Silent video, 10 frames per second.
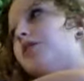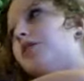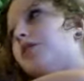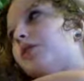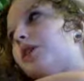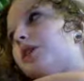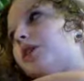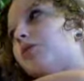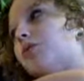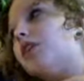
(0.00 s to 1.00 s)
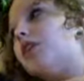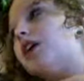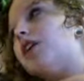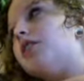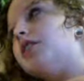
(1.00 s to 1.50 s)
doing what
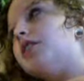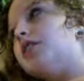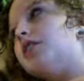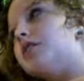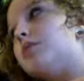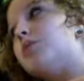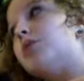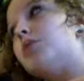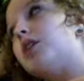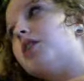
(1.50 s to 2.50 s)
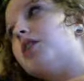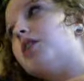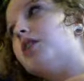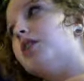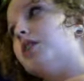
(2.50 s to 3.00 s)
I think is the simplest part.
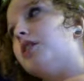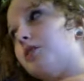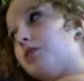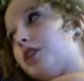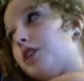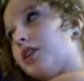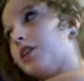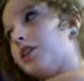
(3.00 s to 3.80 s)
You take